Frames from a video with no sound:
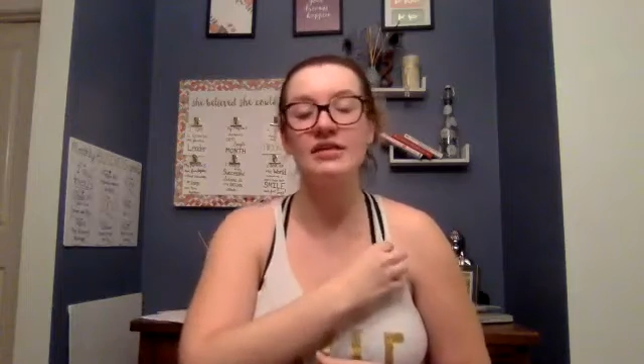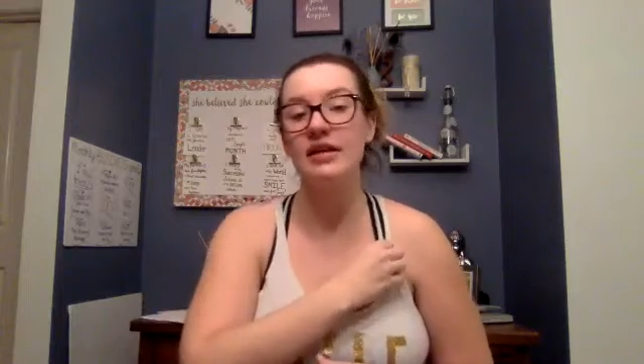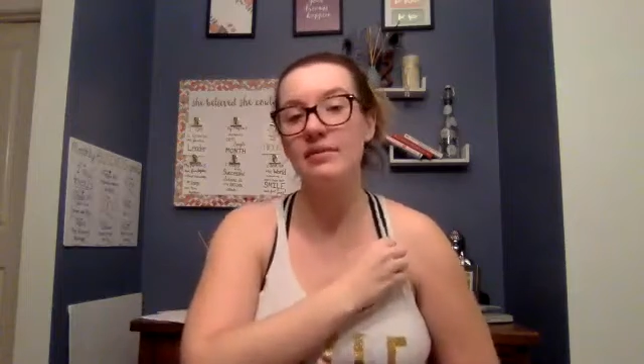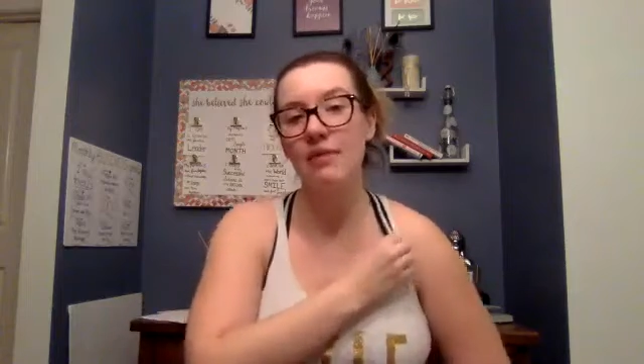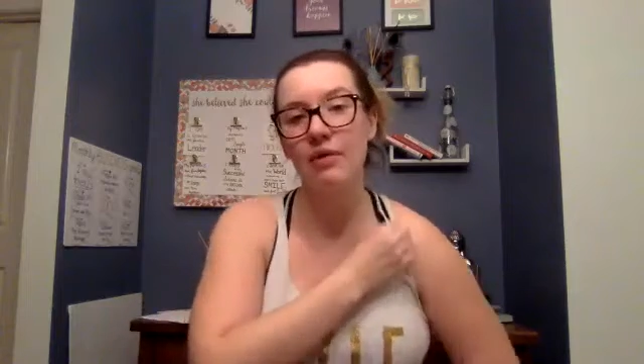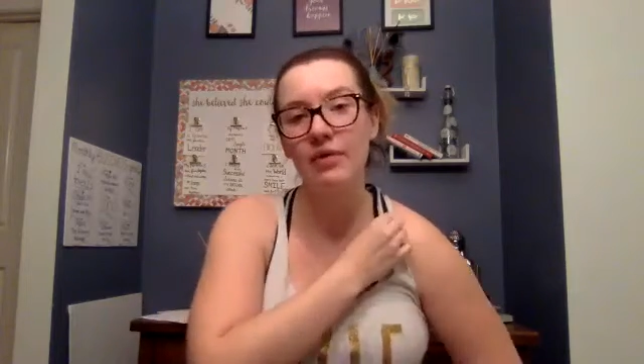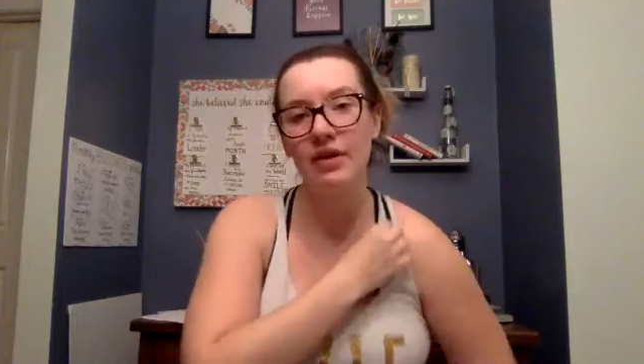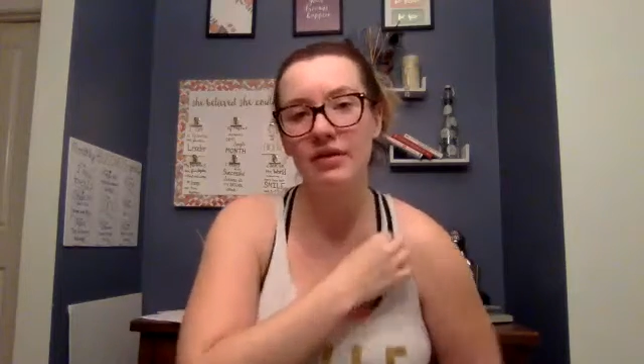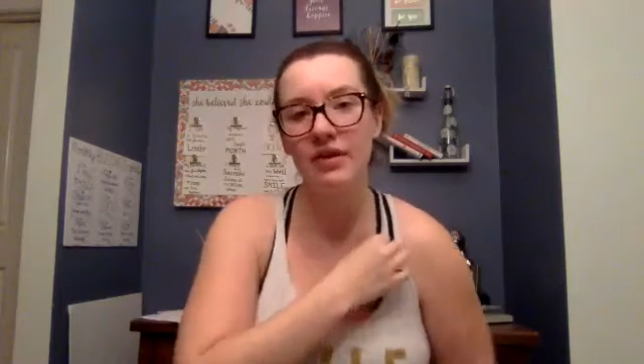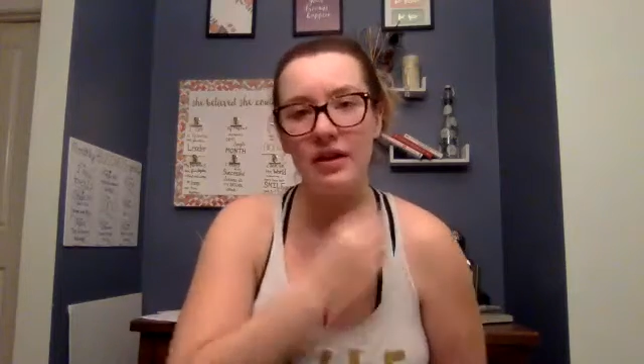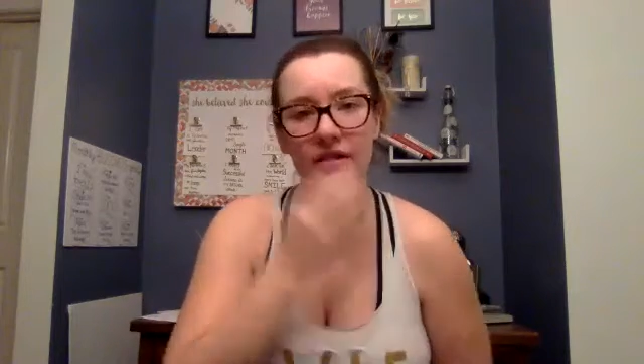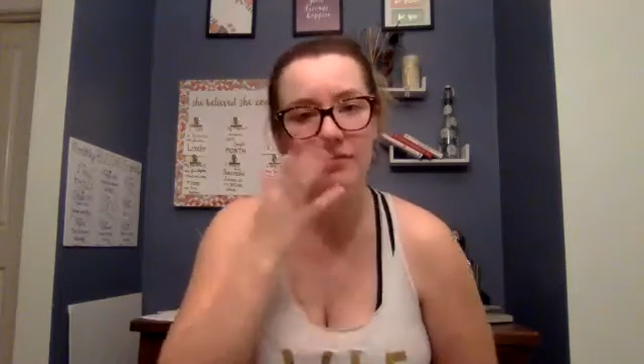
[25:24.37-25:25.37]
like in my
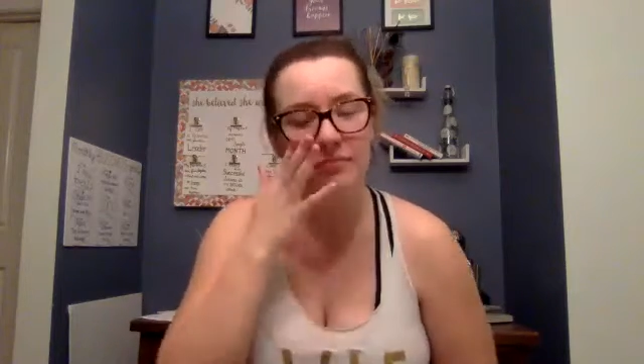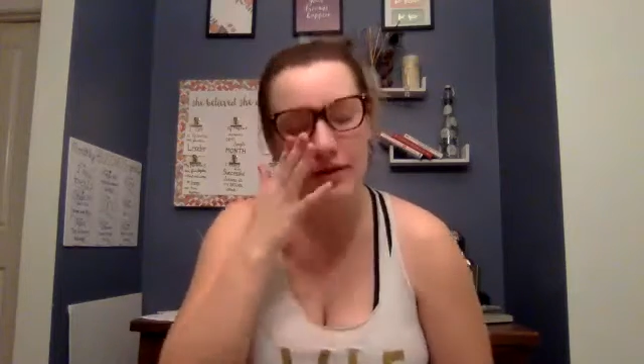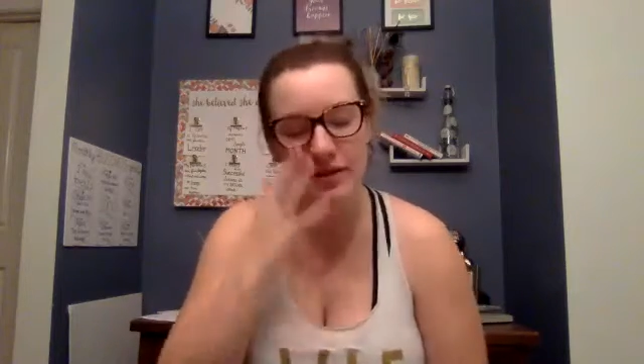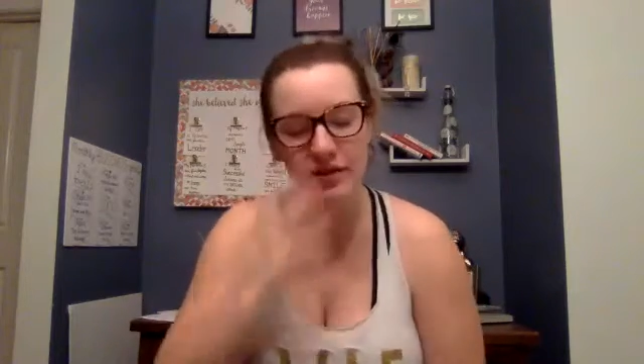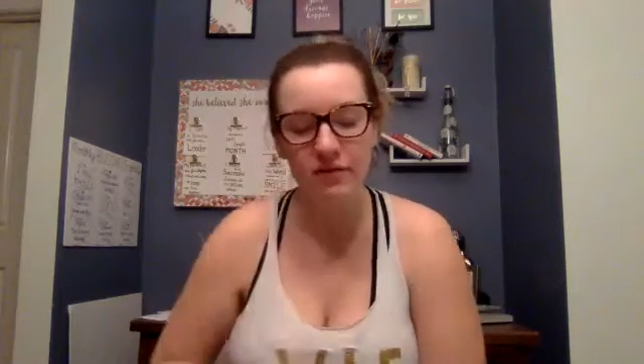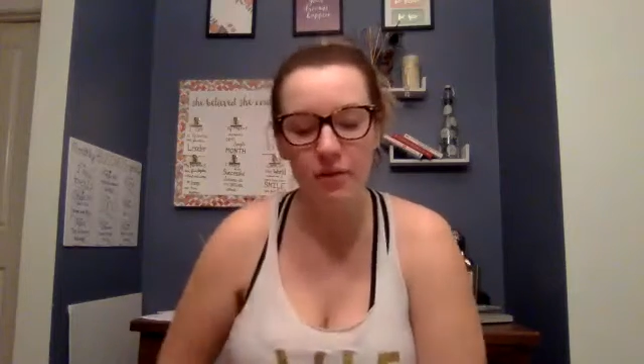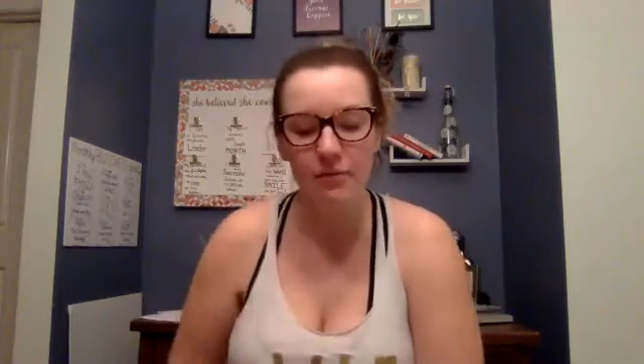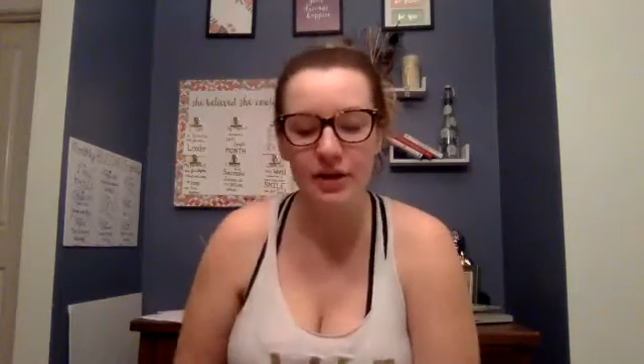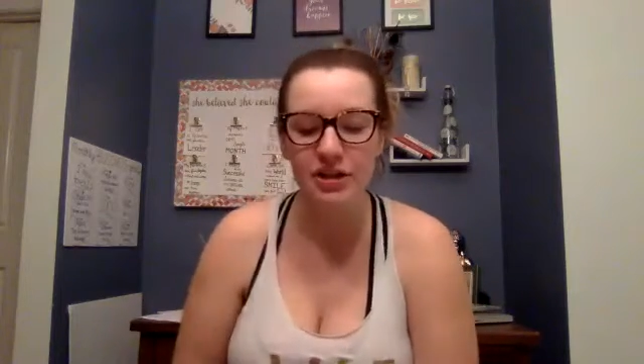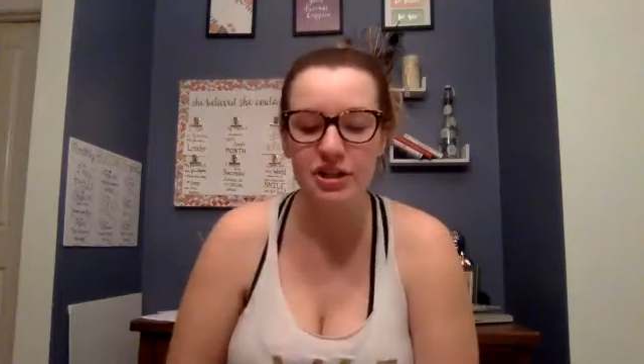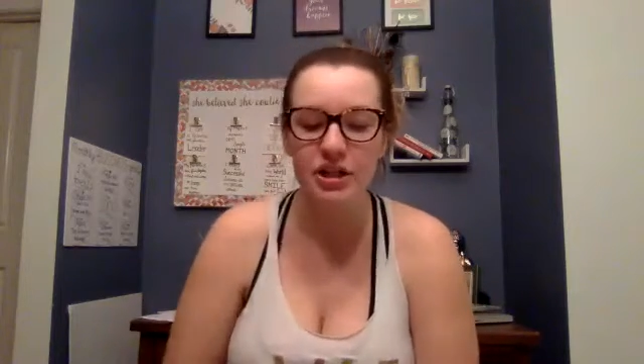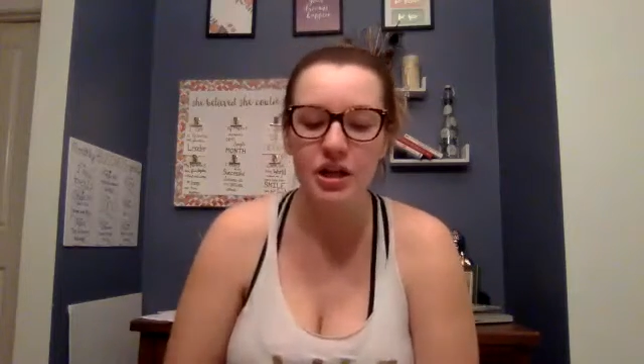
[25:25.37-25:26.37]
weekly method of
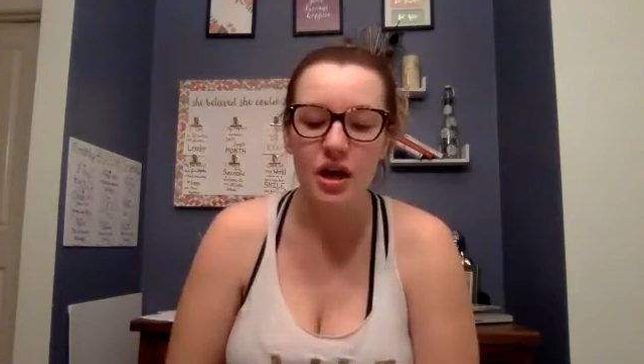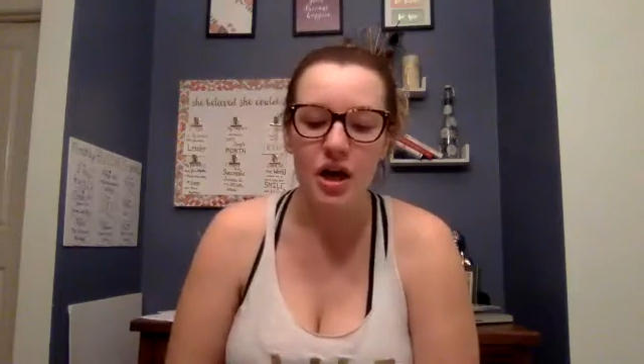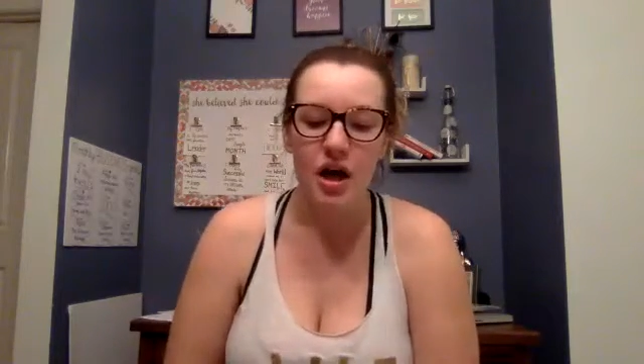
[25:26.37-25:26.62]
operation.